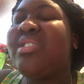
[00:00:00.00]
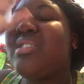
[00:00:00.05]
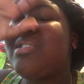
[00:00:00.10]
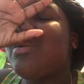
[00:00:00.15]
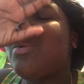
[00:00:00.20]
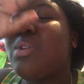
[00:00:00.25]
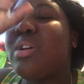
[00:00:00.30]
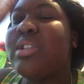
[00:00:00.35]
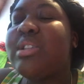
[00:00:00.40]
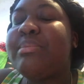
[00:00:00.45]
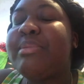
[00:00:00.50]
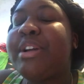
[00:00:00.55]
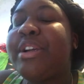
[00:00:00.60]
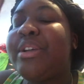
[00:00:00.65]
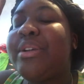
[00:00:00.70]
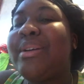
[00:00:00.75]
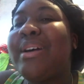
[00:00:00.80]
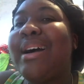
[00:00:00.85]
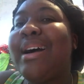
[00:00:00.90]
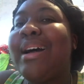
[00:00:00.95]
want to marry
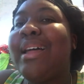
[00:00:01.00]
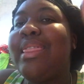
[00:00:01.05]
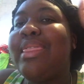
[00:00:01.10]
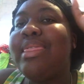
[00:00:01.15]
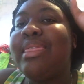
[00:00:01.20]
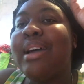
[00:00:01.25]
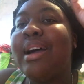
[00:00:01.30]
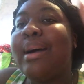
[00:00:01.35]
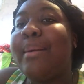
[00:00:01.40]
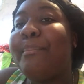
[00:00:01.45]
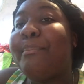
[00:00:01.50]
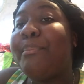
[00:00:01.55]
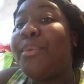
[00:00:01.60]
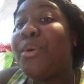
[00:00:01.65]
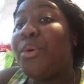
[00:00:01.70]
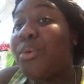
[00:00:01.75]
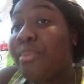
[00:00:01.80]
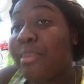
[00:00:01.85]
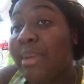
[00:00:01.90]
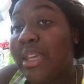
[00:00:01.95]
you at that
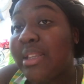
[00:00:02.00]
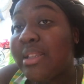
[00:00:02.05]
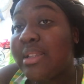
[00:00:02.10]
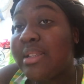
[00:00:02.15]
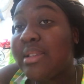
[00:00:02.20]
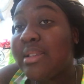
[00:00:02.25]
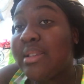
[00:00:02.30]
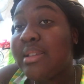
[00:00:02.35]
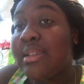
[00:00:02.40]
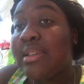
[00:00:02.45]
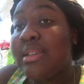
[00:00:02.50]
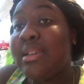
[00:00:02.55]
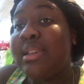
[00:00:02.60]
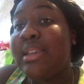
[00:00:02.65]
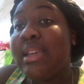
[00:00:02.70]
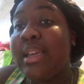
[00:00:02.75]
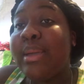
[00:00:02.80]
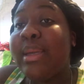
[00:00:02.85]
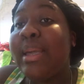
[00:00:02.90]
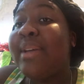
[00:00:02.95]
moment.
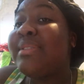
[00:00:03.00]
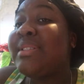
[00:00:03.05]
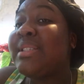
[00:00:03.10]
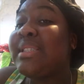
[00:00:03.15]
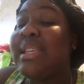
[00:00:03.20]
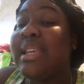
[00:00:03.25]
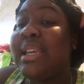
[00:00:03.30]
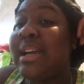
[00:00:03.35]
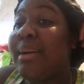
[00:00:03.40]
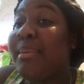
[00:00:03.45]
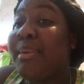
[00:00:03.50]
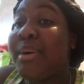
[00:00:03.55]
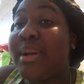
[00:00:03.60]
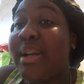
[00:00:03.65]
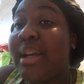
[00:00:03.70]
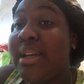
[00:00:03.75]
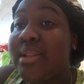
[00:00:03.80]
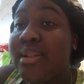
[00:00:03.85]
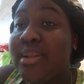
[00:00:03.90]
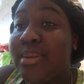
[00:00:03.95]
Yeah, you have to think about
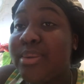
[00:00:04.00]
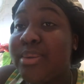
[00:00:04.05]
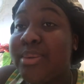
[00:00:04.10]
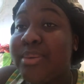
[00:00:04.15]
that too.